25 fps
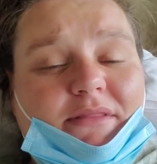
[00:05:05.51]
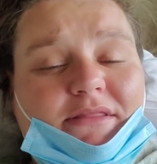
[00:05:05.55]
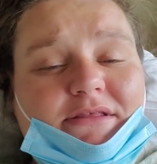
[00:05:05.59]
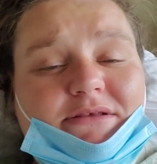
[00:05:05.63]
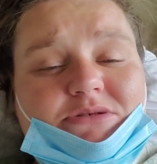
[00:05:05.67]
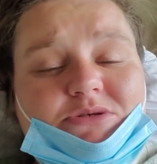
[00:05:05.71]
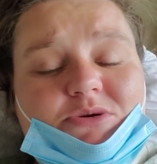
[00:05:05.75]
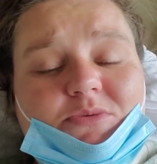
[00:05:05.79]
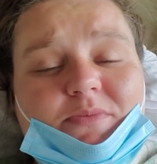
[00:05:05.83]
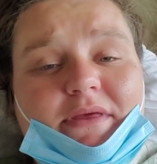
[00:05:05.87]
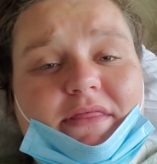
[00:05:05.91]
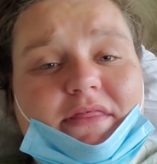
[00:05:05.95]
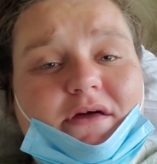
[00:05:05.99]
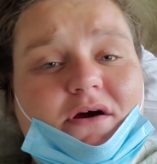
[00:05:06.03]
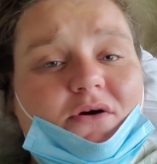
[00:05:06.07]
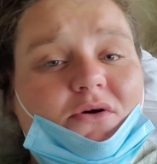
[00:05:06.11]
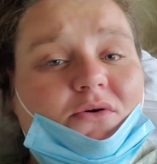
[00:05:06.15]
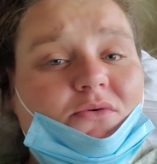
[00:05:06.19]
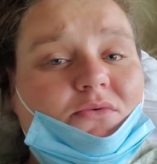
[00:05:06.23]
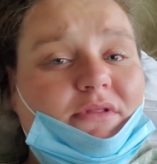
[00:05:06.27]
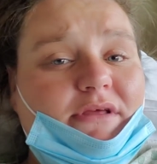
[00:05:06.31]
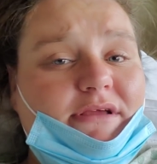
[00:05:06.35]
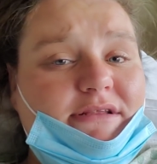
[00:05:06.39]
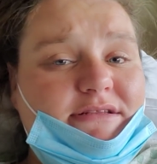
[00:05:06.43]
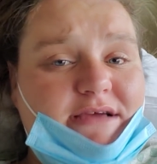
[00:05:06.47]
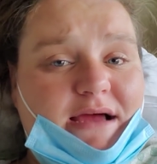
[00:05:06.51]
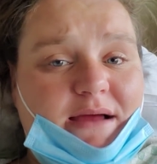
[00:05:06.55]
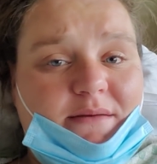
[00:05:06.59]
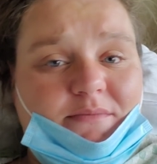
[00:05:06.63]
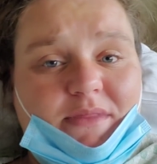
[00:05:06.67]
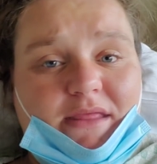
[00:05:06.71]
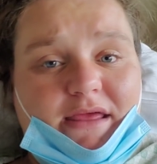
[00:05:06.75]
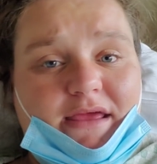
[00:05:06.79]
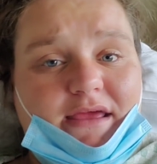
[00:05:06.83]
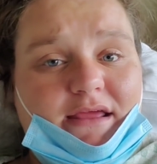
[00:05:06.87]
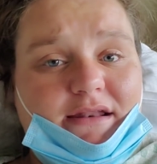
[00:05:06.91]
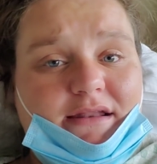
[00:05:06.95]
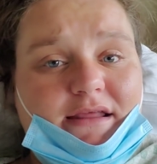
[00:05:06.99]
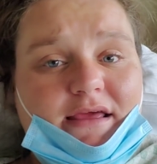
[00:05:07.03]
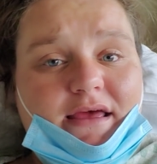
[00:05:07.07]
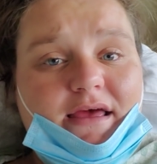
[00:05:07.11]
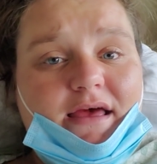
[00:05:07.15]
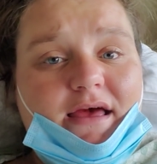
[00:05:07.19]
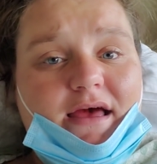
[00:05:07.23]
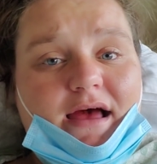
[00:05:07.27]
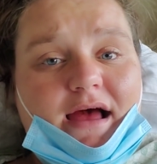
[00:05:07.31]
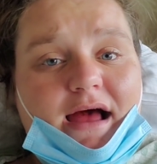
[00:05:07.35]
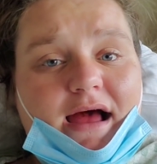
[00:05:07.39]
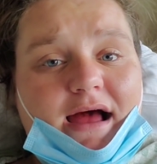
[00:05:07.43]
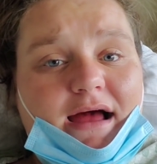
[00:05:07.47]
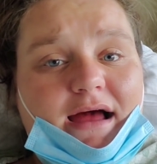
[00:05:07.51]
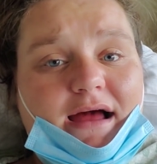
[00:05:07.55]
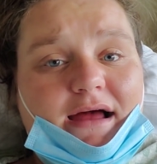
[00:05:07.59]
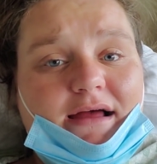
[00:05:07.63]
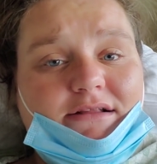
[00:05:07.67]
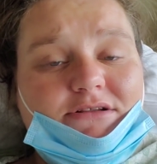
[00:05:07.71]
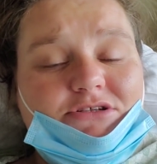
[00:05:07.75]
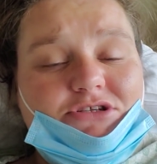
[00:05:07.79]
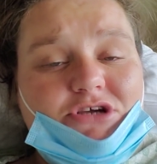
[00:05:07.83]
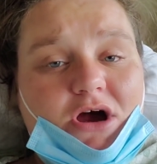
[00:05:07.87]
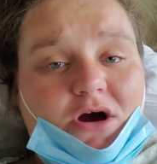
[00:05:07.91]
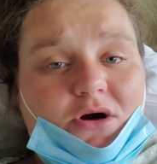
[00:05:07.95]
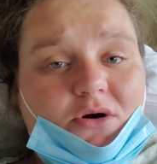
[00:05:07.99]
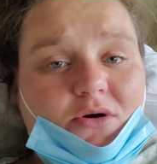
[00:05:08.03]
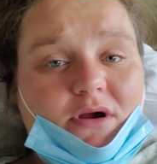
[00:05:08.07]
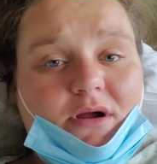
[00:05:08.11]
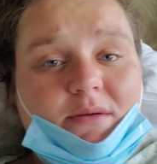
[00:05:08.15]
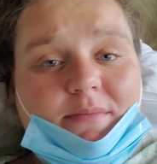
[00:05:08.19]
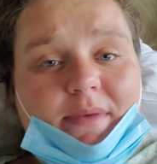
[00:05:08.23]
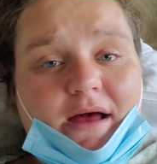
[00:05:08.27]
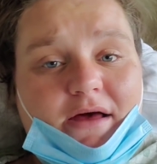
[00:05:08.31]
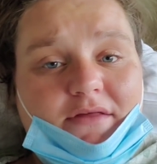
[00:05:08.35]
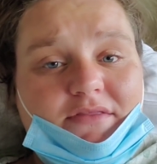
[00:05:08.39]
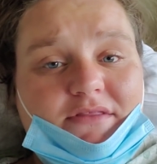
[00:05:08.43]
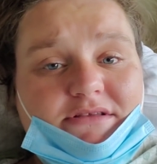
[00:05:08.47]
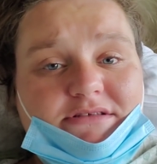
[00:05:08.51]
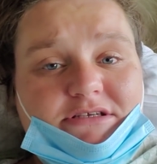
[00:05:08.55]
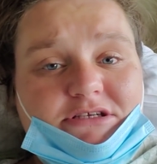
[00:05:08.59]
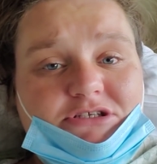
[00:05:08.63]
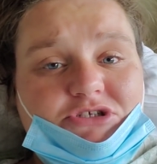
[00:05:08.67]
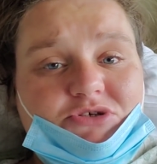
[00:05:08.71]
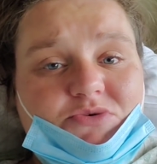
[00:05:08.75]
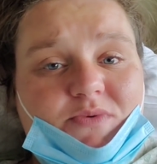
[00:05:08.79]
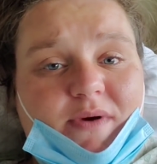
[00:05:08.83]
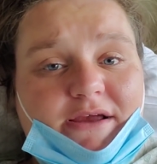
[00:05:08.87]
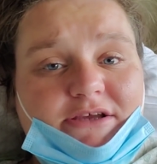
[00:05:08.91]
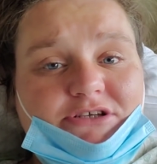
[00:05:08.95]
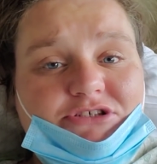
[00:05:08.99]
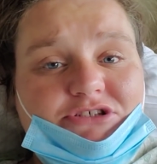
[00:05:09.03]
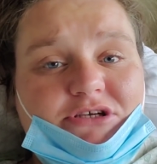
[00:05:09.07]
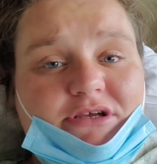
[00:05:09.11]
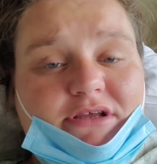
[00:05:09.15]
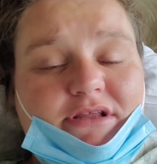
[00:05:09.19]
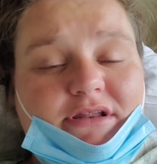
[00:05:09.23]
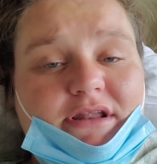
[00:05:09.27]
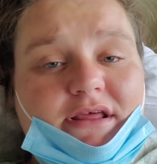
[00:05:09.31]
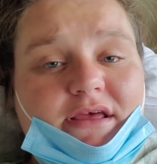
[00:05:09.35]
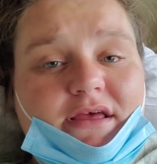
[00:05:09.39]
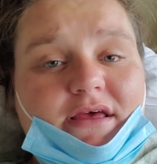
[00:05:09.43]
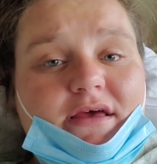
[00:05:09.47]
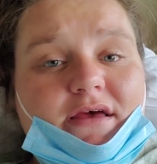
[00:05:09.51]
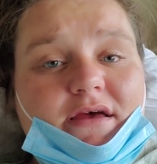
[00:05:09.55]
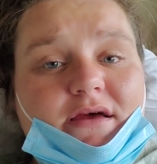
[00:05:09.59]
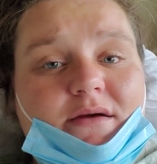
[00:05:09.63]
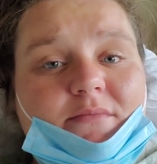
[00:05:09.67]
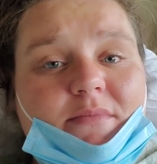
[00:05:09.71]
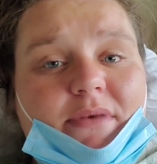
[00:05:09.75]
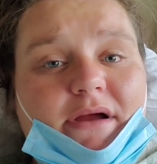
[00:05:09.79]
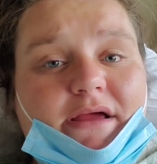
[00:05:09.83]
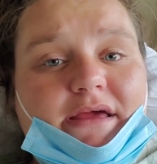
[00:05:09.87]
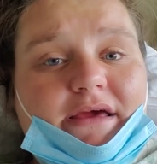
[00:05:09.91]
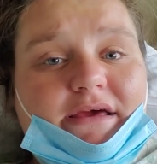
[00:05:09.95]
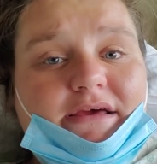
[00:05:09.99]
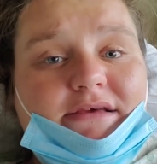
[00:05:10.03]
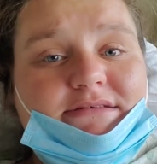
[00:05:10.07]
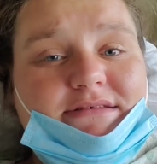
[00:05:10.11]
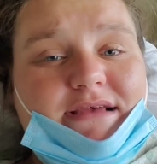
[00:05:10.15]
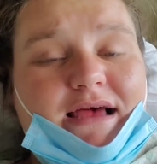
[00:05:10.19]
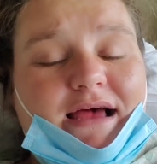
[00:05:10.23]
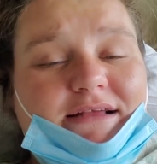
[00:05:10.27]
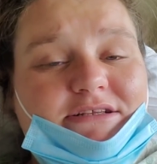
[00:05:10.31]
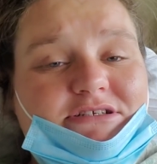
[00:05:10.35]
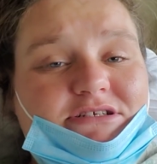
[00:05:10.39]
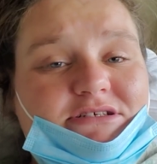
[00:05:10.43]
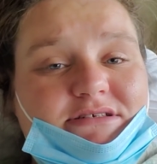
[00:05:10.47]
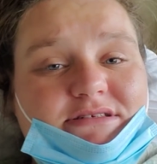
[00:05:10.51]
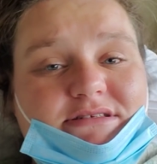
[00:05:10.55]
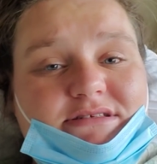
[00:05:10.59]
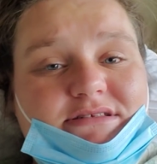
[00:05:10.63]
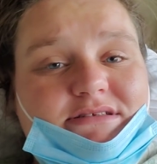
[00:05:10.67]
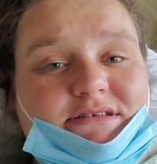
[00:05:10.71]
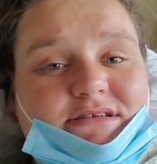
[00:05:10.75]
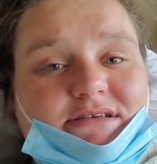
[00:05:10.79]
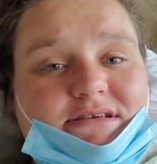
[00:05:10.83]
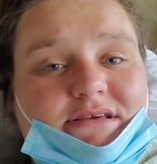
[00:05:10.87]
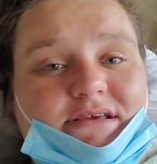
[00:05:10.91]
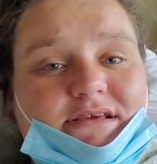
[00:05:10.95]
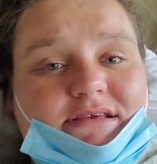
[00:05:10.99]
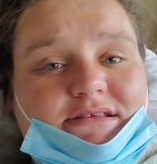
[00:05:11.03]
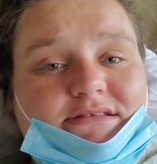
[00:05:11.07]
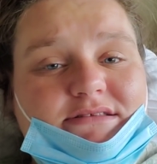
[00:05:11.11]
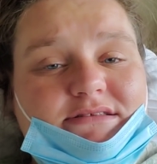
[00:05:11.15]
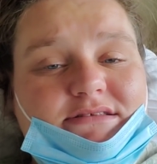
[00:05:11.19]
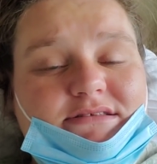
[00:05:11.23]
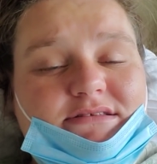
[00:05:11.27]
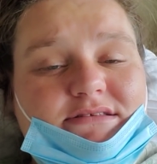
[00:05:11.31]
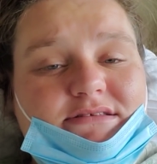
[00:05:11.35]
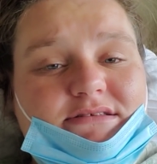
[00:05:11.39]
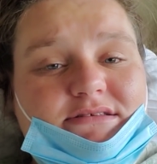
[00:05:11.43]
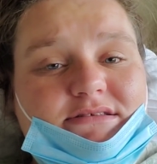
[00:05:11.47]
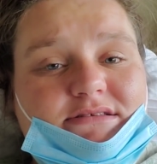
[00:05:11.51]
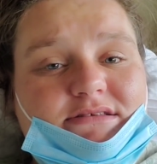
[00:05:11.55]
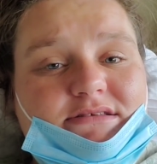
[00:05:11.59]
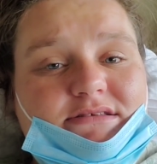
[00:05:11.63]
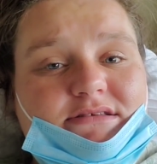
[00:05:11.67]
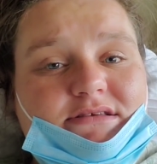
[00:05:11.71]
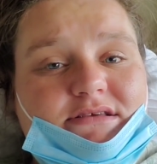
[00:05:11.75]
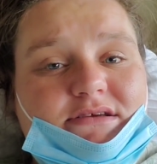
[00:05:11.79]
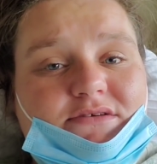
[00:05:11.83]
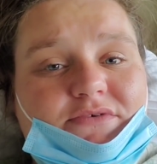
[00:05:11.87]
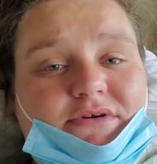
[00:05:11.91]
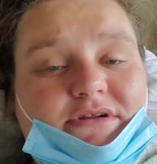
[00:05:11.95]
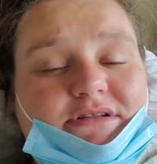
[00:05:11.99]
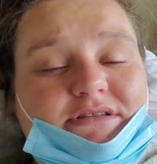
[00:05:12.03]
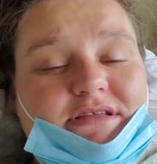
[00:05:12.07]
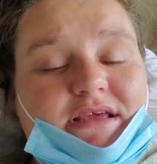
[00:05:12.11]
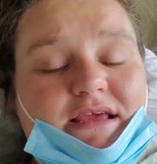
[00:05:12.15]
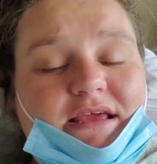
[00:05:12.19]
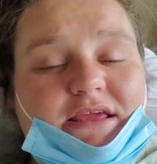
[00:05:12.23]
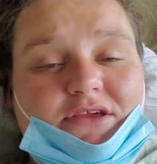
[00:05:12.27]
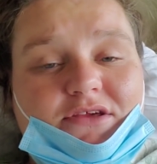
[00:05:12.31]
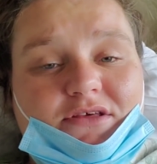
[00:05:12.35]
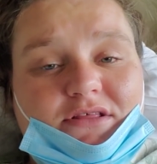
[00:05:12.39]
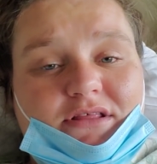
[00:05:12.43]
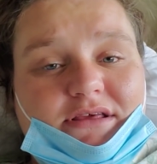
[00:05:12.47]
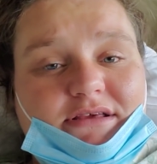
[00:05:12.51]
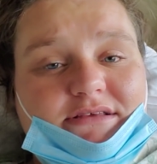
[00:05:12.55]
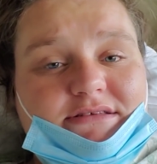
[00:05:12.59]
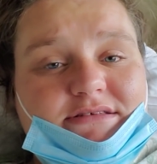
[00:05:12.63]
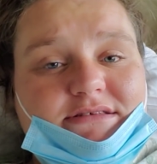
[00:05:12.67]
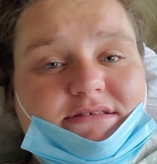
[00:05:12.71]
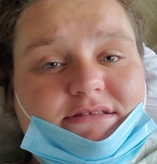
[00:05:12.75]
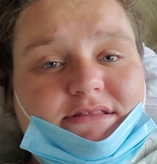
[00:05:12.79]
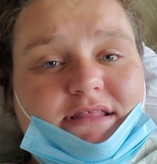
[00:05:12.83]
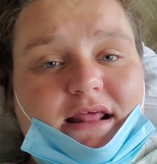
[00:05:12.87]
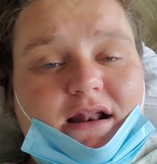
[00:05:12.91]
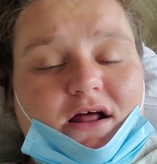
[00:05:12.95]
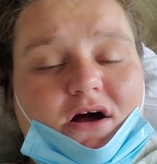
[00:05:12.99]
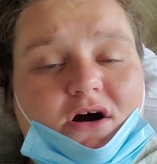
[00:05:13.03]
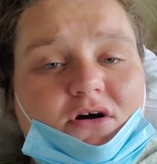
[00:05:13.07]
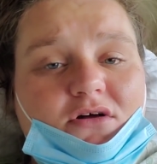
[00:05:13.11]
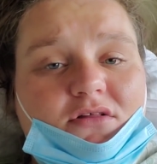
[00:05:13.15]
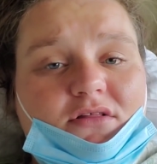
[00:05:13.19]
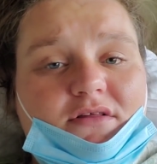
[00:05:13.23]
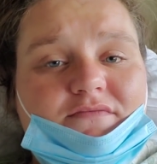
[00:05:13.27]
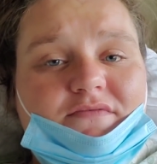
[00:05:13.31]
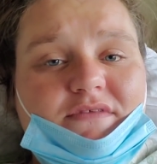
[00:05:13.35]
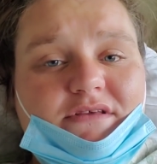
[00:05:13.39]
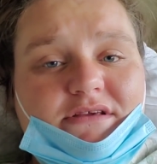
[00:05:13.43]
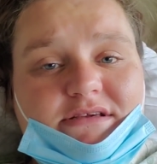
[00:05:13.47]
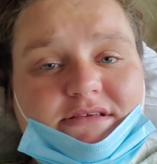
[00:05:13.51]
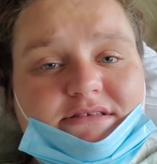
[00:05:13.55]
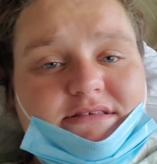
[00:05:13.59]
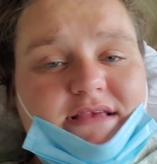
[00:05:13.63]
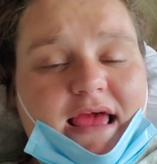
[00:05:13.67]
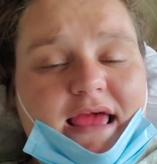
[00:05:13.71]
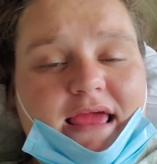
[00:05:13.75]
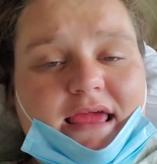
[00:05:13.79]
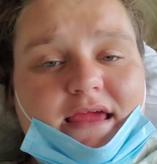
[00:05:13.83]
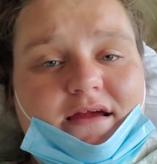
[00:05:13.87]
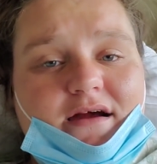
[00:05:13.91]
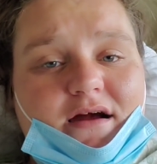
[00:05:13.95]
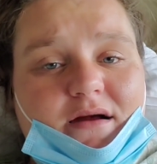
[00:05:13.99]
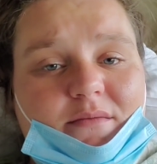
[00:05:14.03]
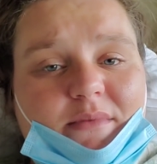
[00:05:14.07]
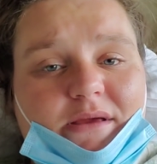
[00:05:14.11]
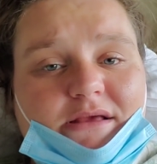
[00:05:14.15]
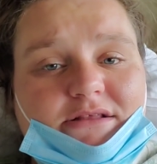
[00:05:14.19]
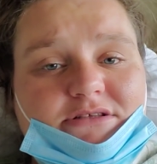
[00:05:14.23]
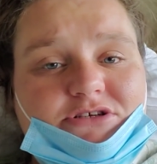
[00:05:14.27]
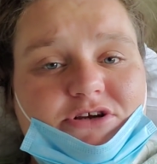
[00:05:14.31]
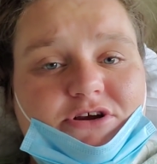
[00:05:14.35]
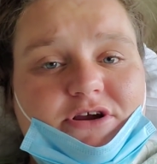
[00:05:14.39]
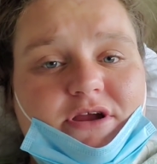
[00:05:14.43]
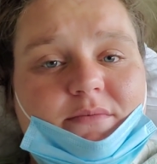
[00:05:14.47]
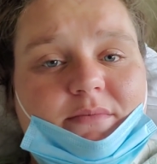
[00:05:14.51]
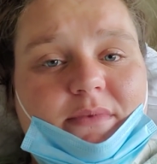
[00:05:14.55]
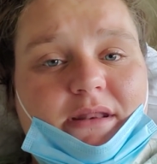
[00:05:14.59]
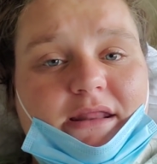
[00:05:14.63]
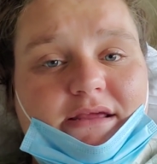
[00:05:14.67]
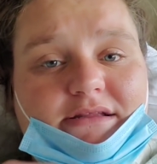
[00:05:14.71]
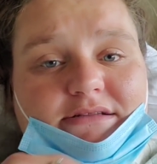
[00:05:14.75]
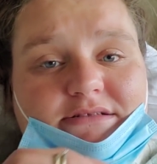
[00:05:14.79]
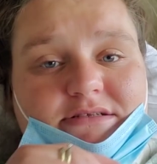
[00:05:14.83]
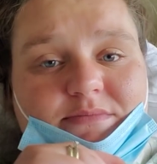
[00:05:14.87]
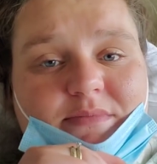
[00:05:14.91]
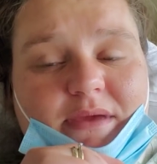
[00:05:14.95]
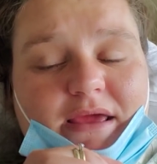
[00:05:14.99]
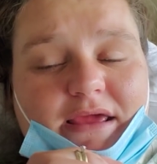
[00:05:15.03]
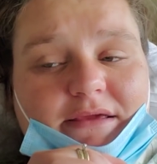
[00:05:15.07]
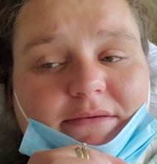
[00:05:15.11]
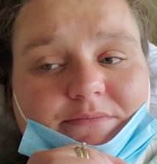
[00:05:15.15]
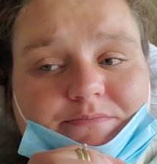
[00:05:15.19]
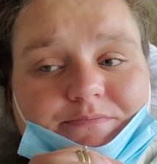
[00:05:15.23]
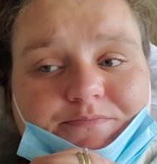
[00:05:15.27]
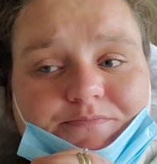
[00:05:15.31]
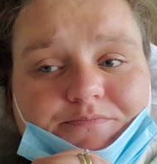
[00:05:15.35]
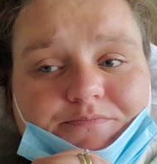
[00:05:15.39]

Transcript: This will be the only time that I talk about the situation because I just, it's ridiculous that all of these hate comments are coming into me